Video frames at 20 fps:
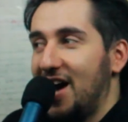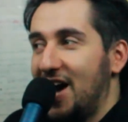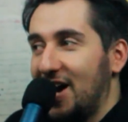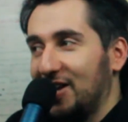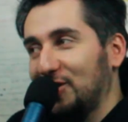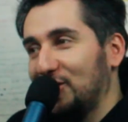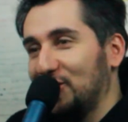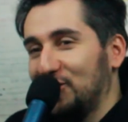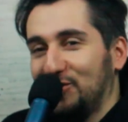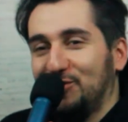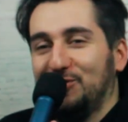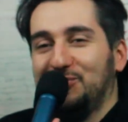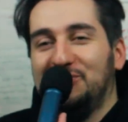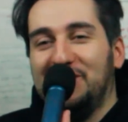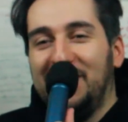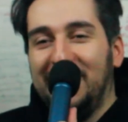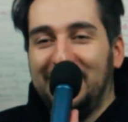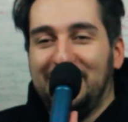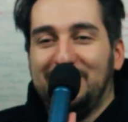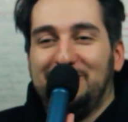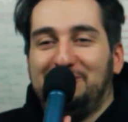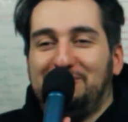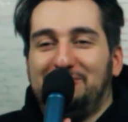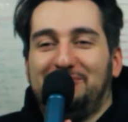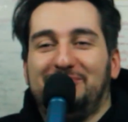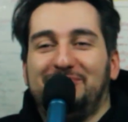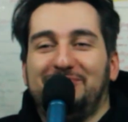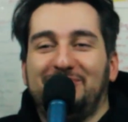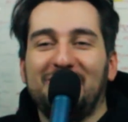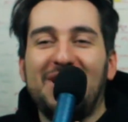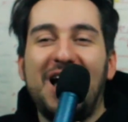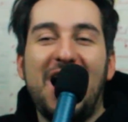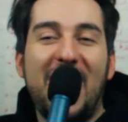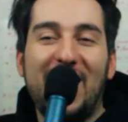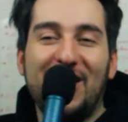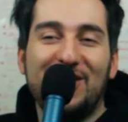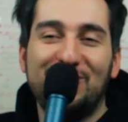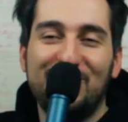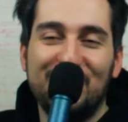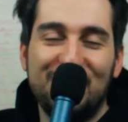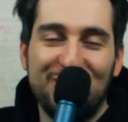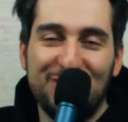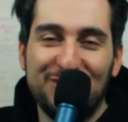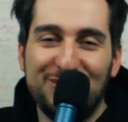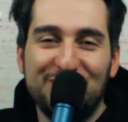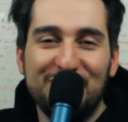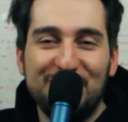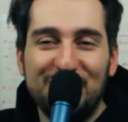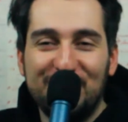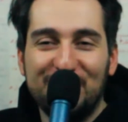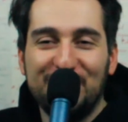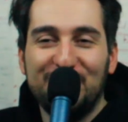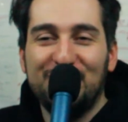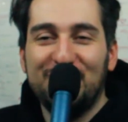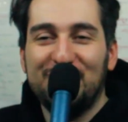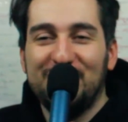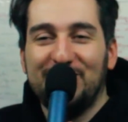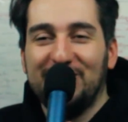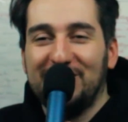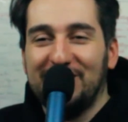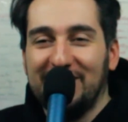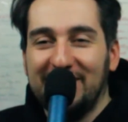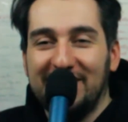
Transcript: I don't know, like hundreds of videos